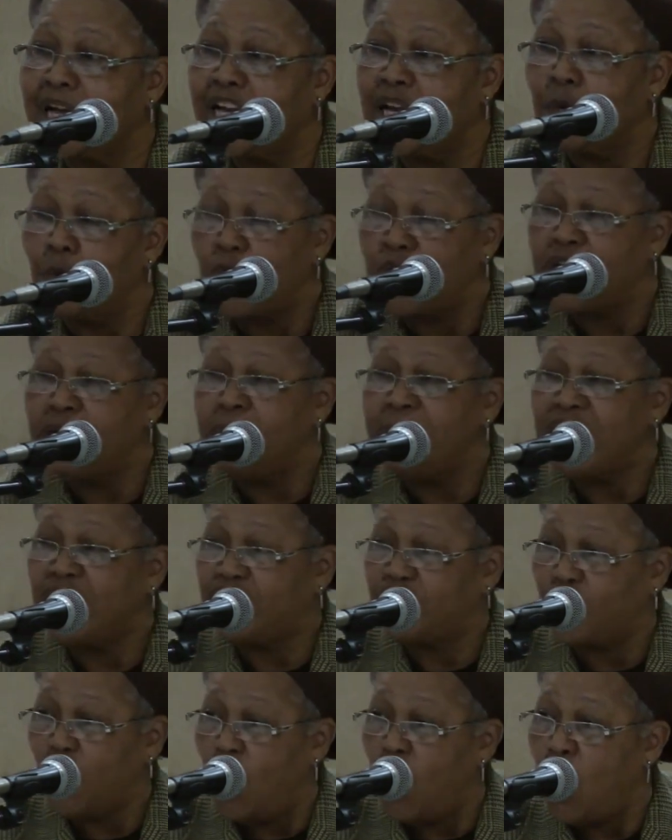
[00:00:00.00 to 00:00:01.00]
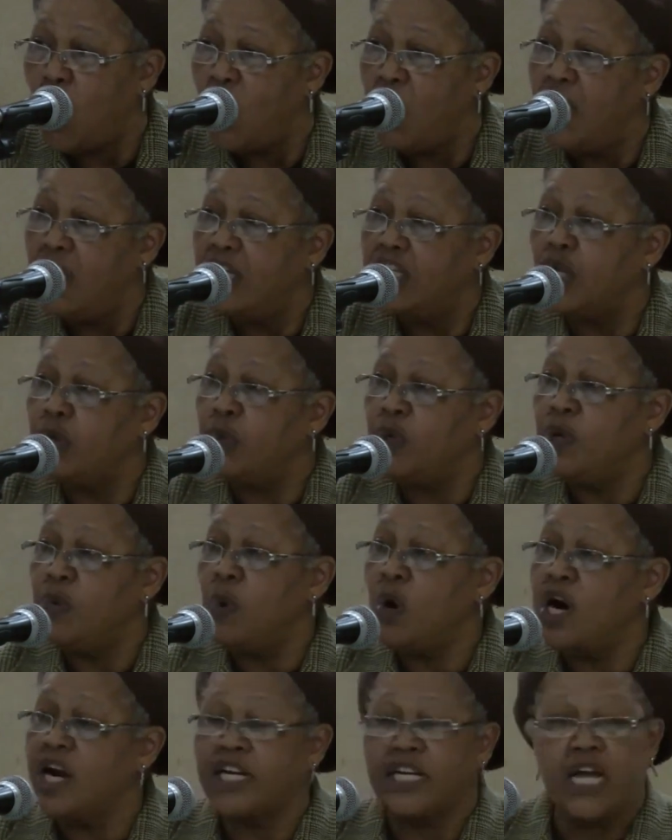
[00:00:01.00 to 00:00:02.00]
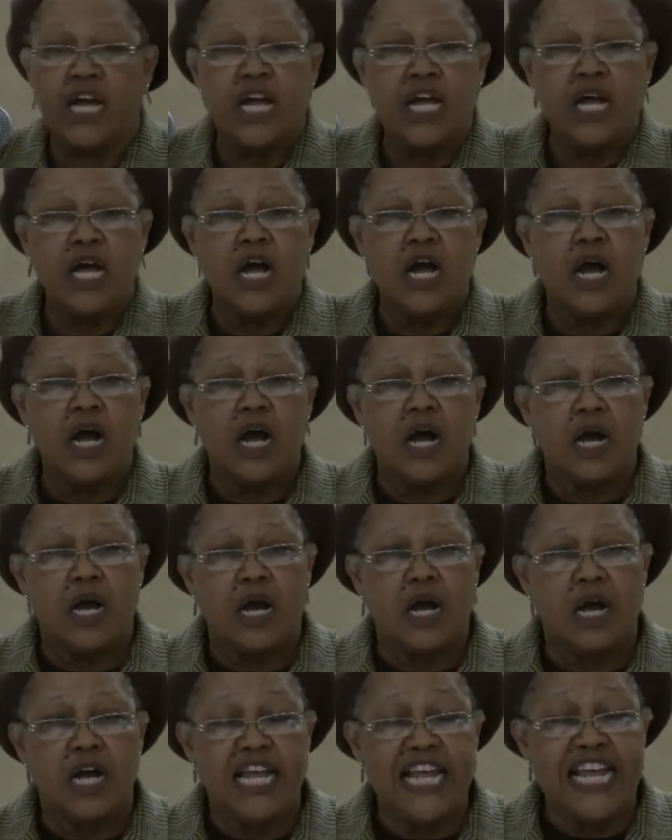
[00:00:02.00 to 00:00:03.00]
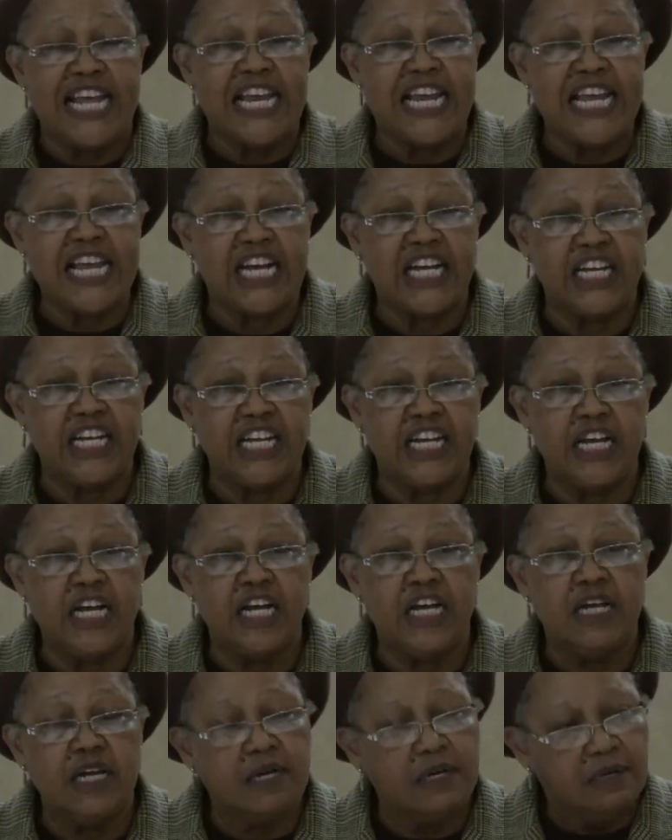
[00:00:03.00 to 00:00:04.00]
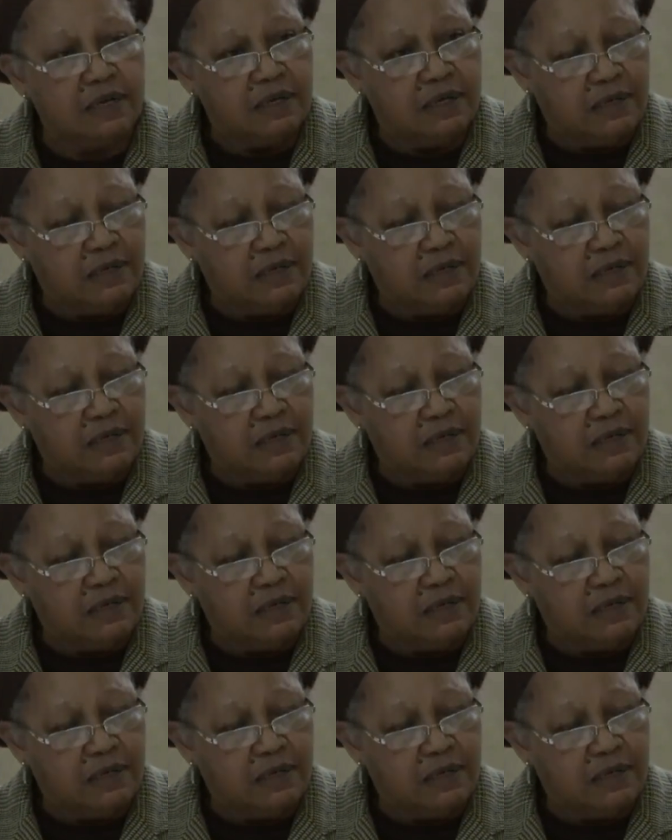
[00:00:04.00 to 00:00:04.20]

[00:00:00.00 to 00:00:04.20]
And they wanted to make sure that we weren't illegally